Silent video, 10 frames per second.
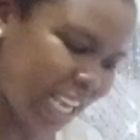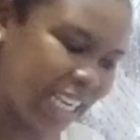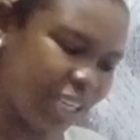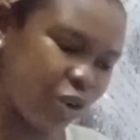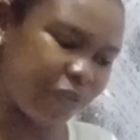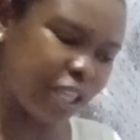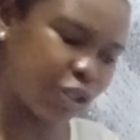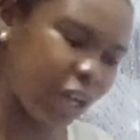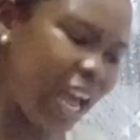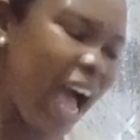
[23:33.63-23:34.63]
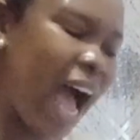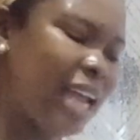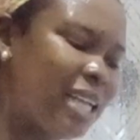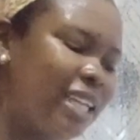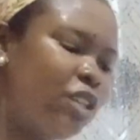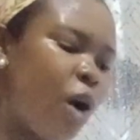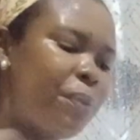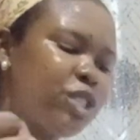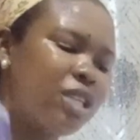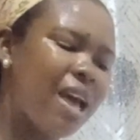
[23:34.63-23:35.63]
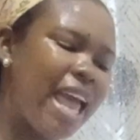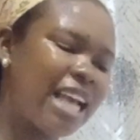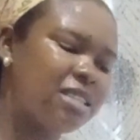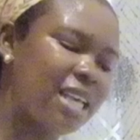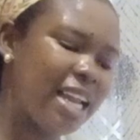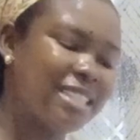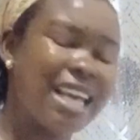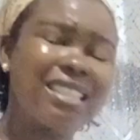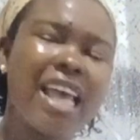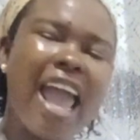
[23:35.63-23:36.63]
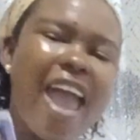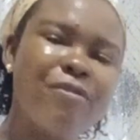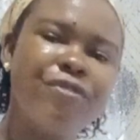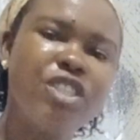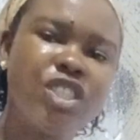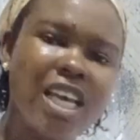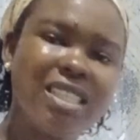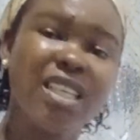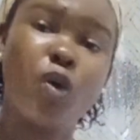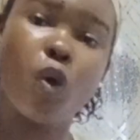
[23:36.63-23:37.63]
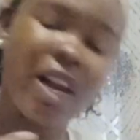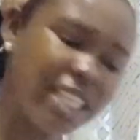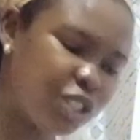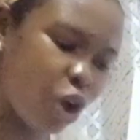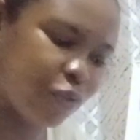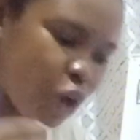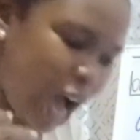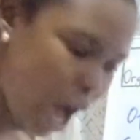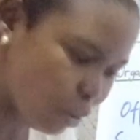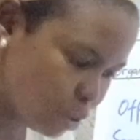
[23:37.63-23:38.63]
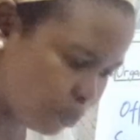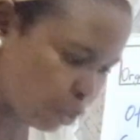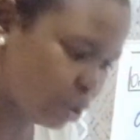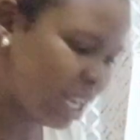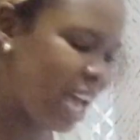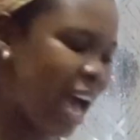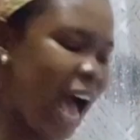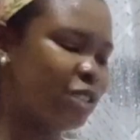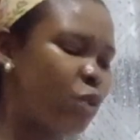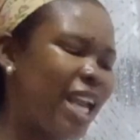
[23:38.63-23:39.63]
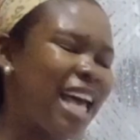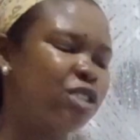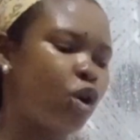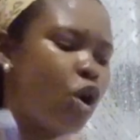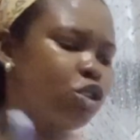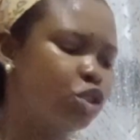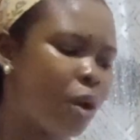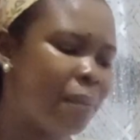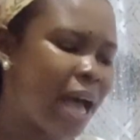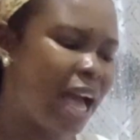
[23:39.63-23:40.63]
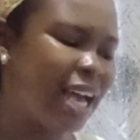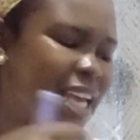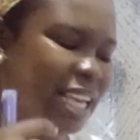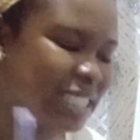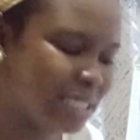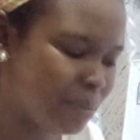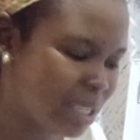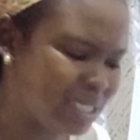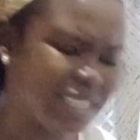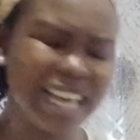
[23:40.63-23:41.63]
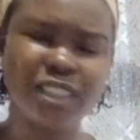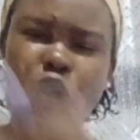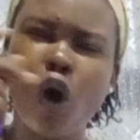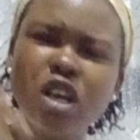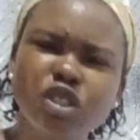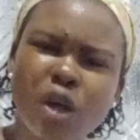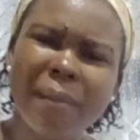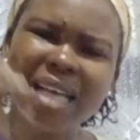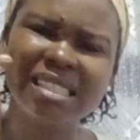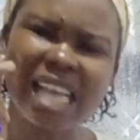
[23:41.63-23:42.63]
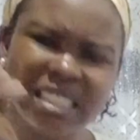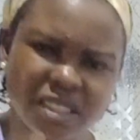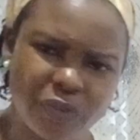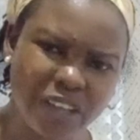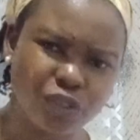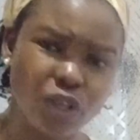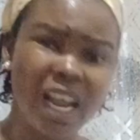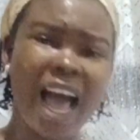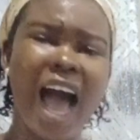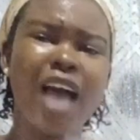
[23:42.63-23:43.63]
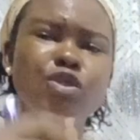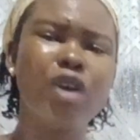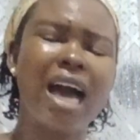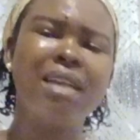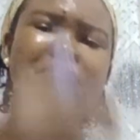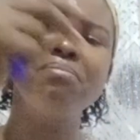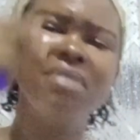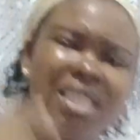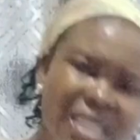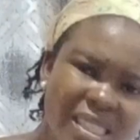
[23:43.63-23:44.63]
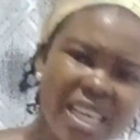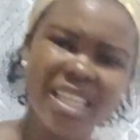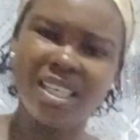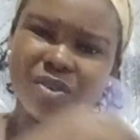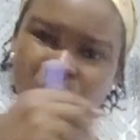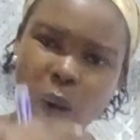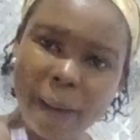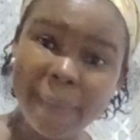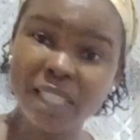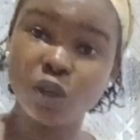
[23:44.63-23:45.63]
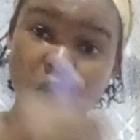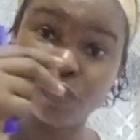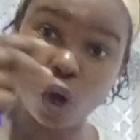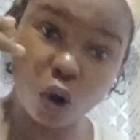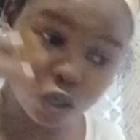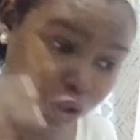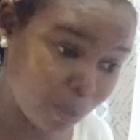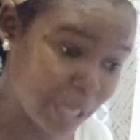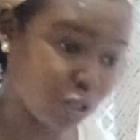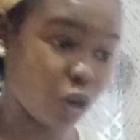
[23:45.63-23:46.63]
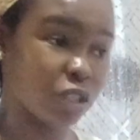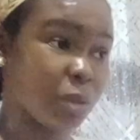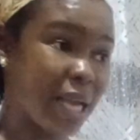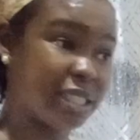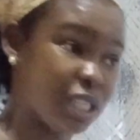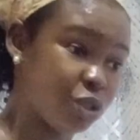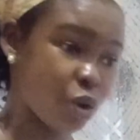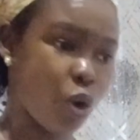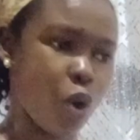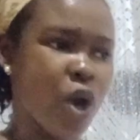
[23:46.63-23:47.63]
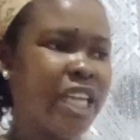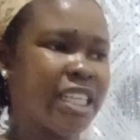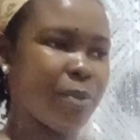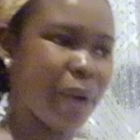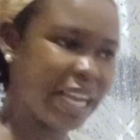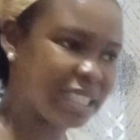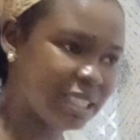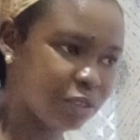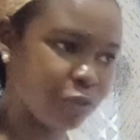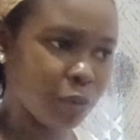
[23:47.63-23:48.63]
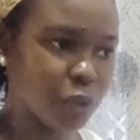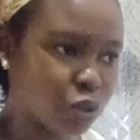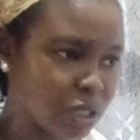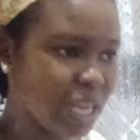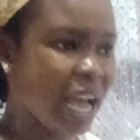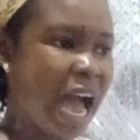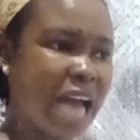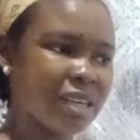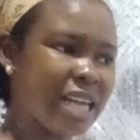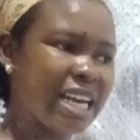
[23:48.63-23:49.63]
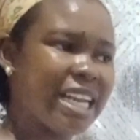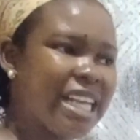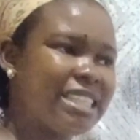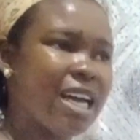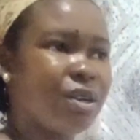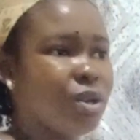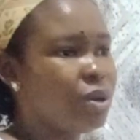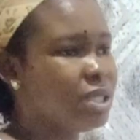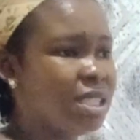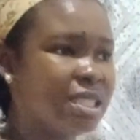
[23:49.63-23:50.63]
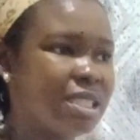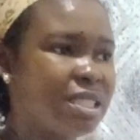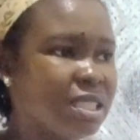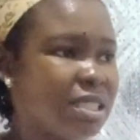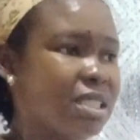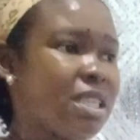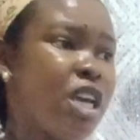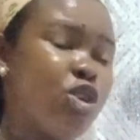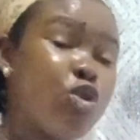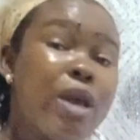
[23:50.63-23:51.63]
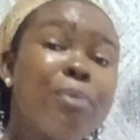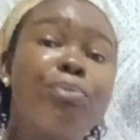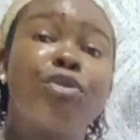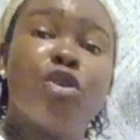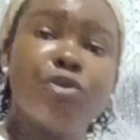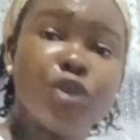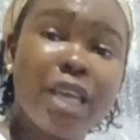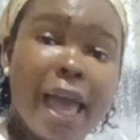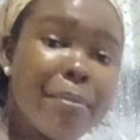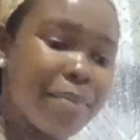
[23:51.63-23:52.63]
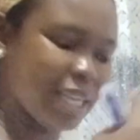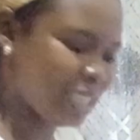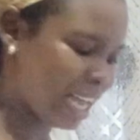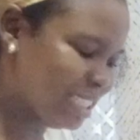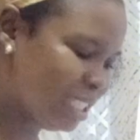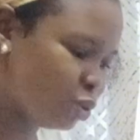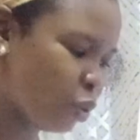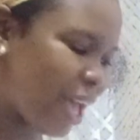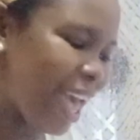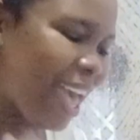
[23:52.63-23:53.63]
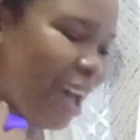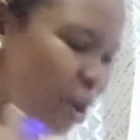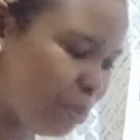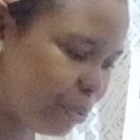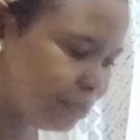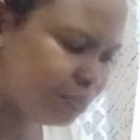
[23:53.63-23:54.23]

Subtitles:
in innovation, and then in operational excellence, that's efficiency, the quality of your output, as well as customer intimacy, that's customer satisfaction, how you can meet the requirements of your customers. Your customer sees you, oh, they buy this thing from me today, another day they tell you, oh, this, you improve, you get better. This will help